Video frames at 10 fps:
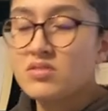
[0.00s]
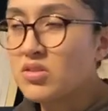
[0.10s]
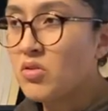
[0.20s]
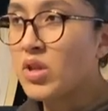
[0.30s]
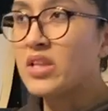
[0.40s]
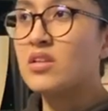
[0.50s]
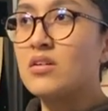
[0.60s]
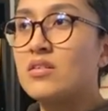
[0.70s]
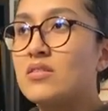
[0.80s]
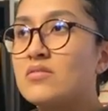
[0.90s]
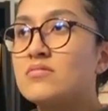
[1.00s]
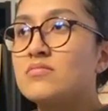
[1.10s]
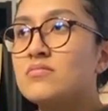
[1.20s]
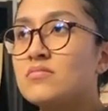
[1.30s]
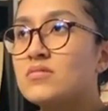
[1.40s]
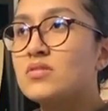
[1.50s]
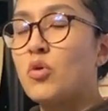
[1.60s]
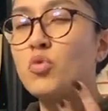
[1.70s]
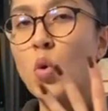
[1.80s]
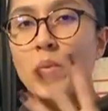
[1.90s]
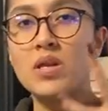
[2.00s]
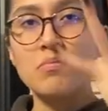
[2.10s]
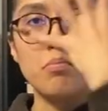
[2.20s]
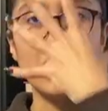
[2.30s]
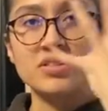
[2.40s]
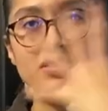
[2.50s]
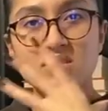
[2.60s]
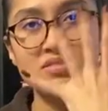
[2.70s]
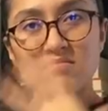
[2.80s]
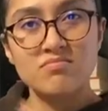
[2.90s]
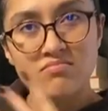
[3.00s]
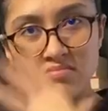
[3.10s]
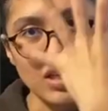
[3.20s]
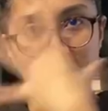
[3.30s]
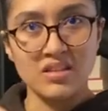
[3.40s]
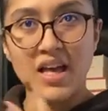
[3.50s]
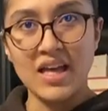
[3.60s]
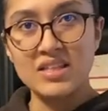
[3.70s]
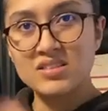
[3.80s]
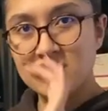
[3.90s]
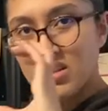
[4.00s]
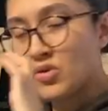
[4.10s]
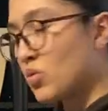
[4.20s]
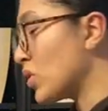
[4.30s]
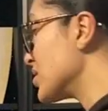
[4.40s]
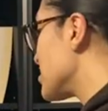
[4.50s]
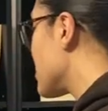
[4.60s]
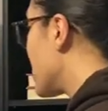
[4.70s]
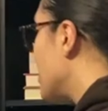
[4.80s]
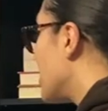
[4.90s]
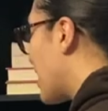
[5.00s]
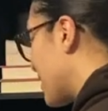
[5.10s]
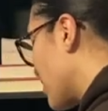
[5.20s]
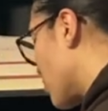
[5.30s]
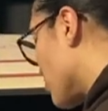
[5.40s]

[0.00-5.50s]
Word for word: you know, like the the Roman busts, like the heads, the little ones. I think